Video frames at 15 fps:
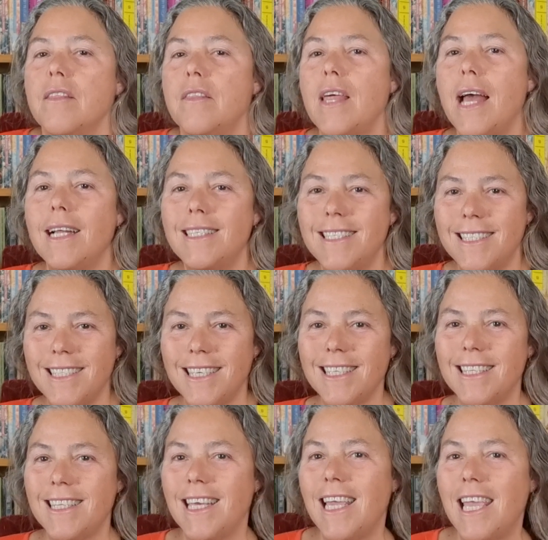that's a
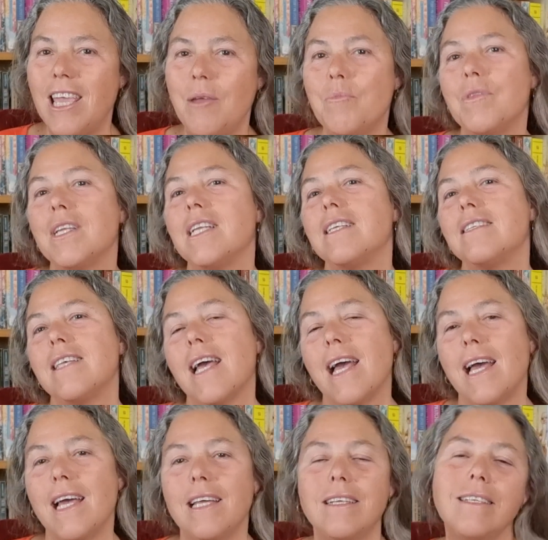theme that has
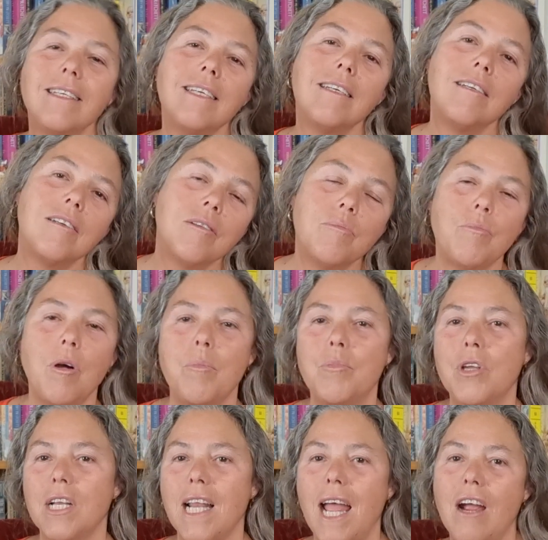had
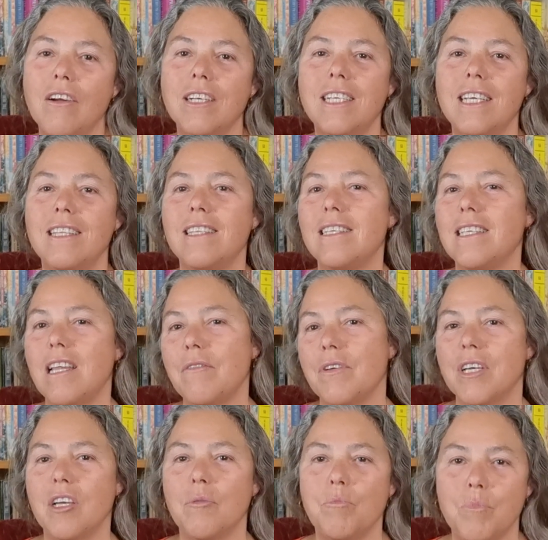popularity that never
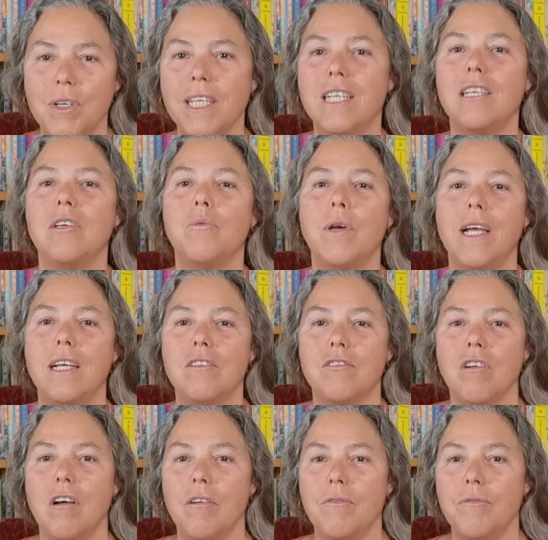completely wears
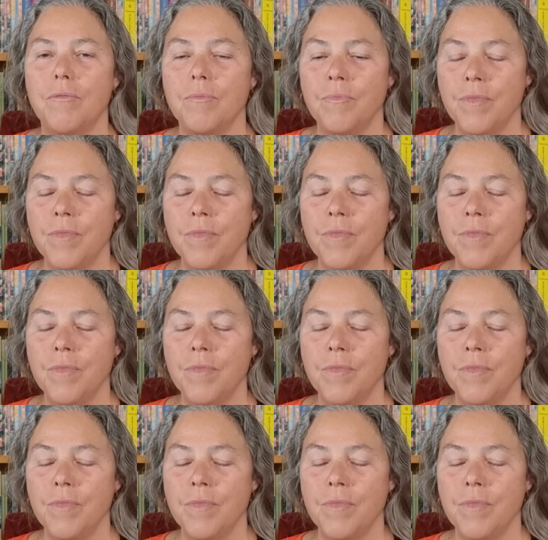off.